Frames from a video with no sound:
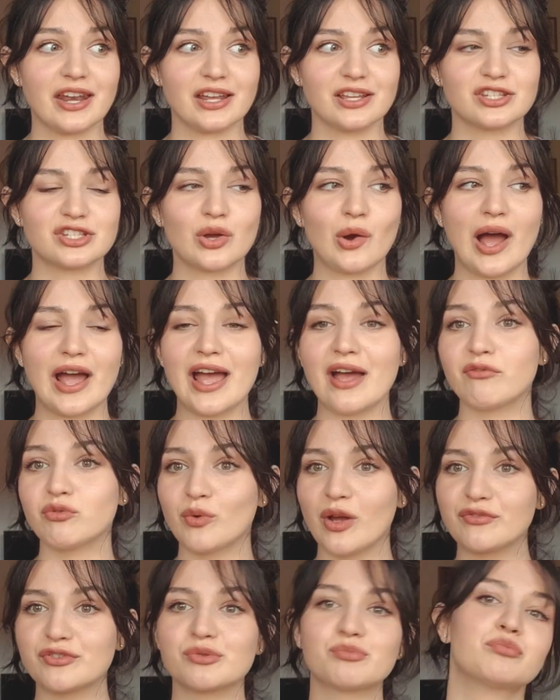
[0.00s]
And so we
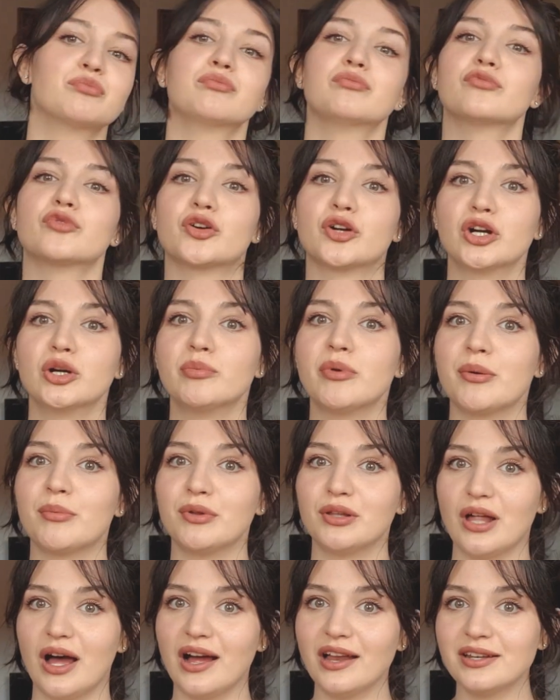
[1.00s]
have to groom him a
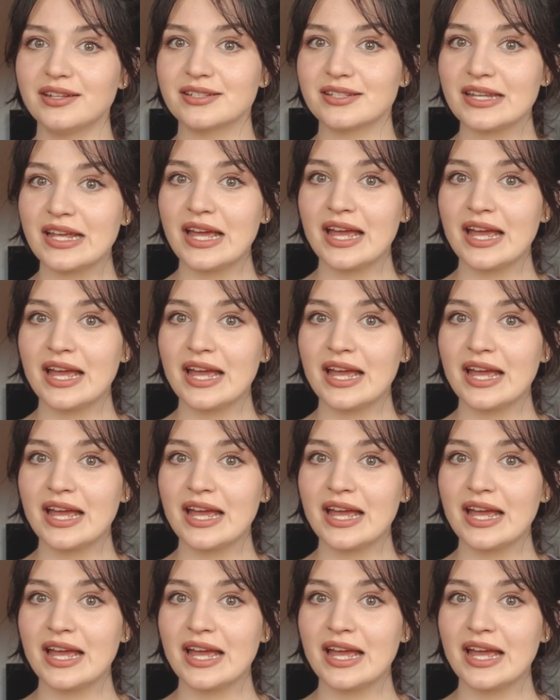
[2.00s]
lot,